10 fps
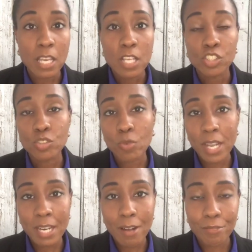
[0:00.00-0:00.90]
Just write
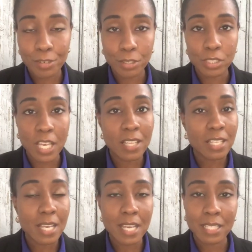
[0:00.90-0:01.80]
it out first and then
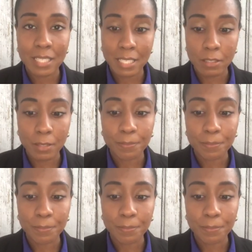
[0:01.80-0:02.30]
edit later.